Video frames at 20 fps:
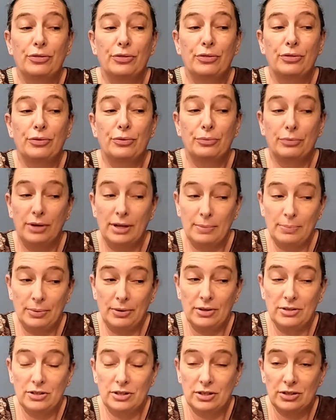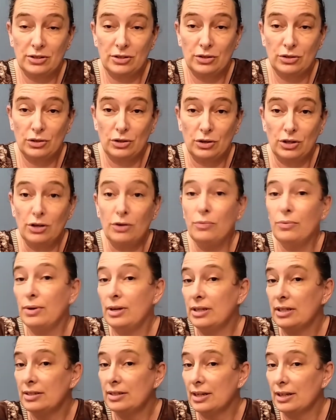3 projects to show you. One
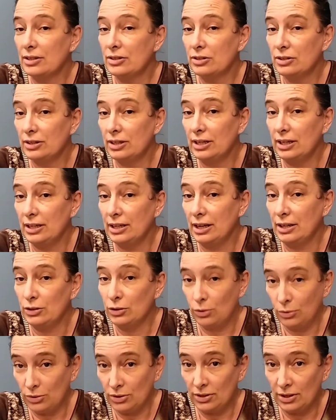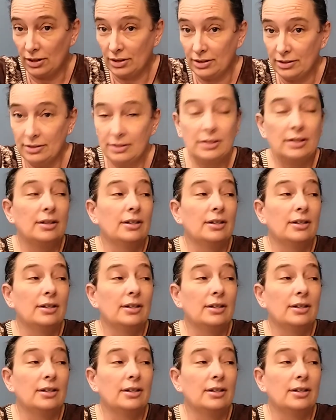is actually a new start